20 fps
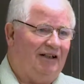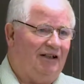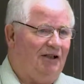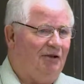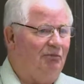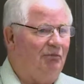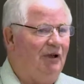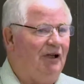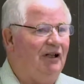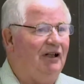
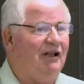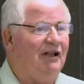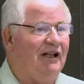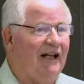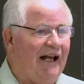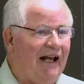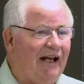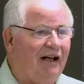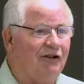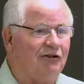to meet in
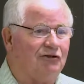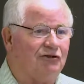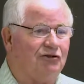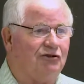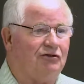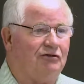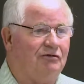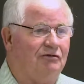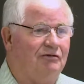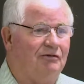a
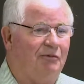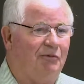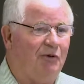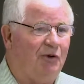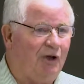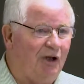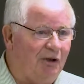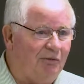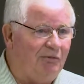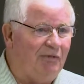house.
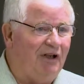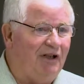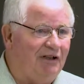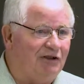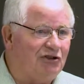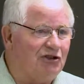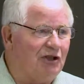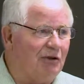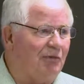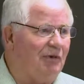We're going to meet
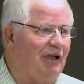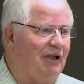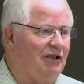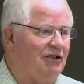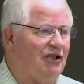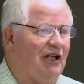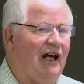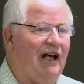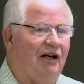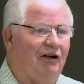in
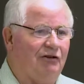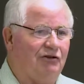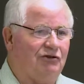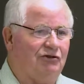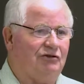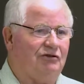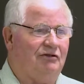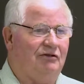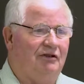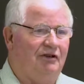somebody's
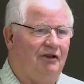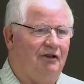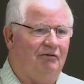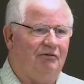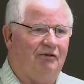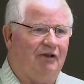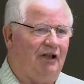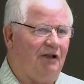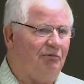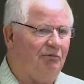house.
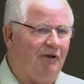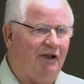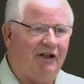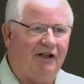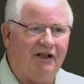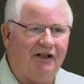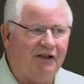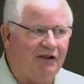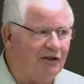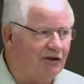We're not
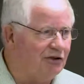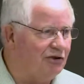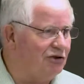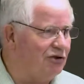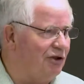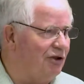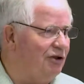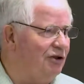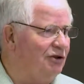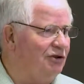meeting in the
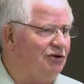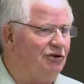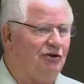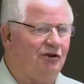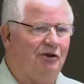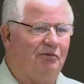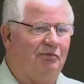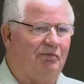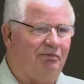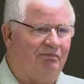church or
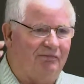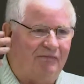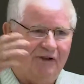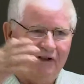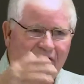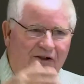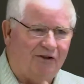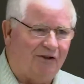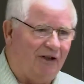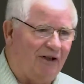or
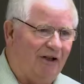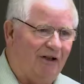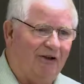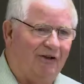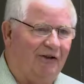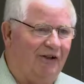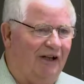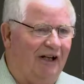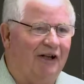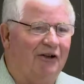
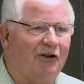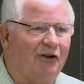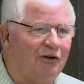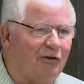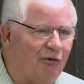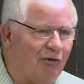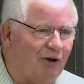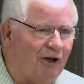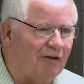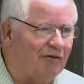the
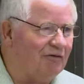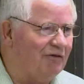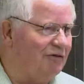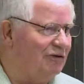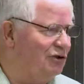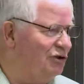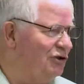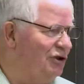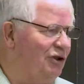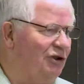undercroft of
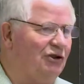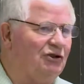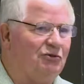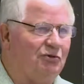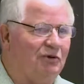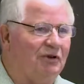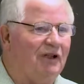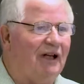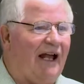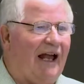a church.
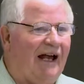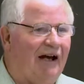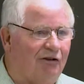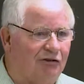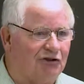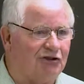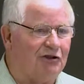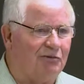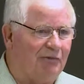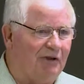We're in a
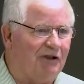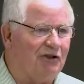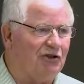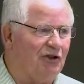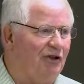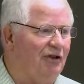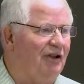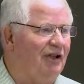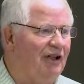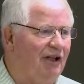house, somebody's
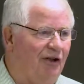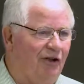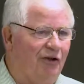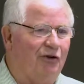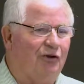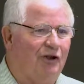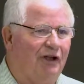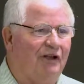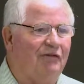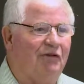own,
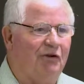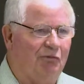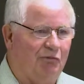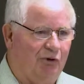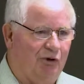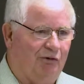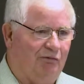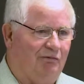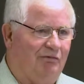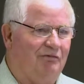their living
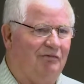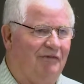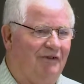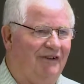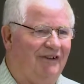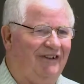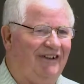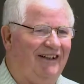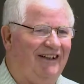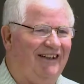room.
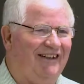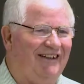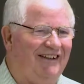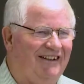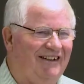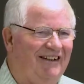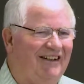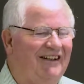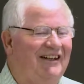Okay.